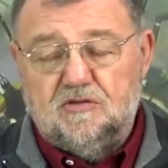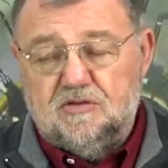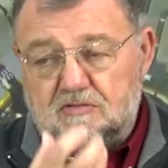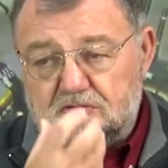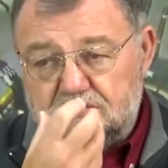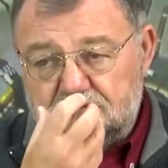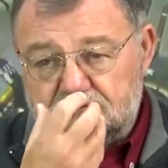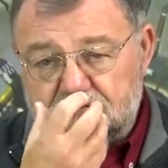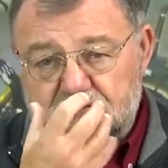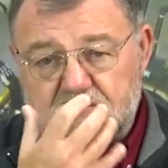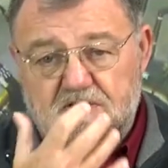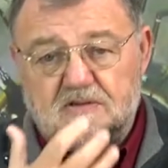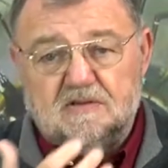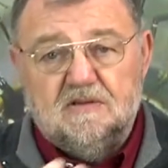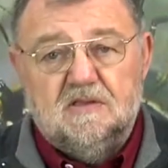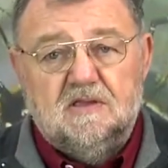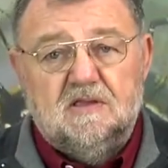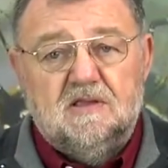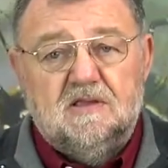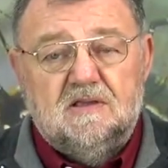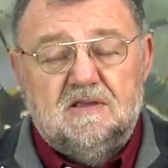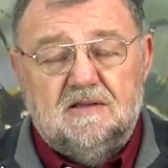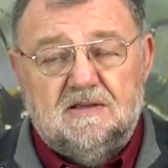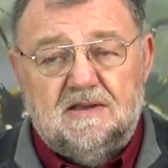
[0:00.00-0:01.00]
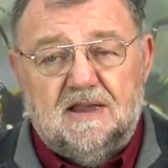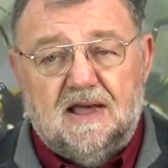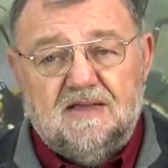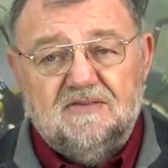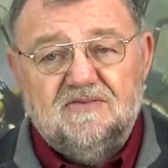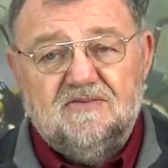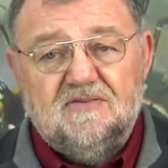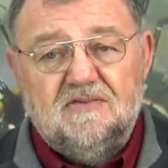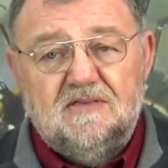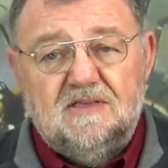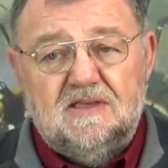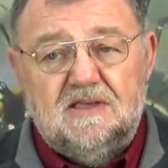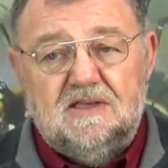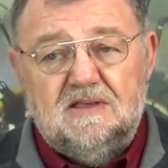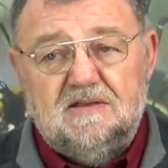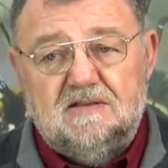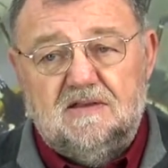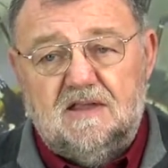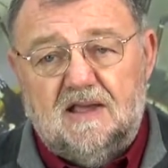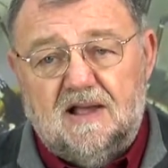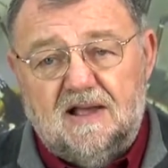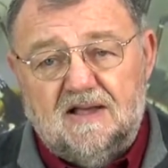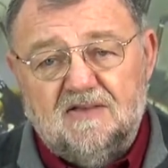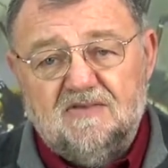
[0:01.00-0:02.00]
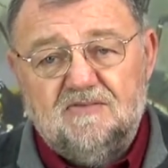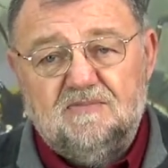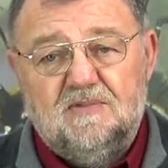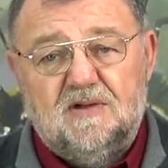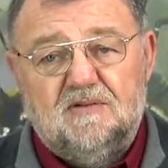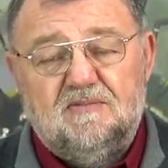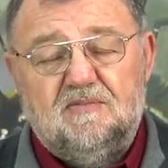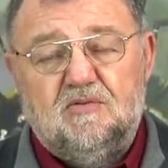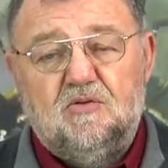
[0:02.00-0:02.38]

And in this air is the fine dust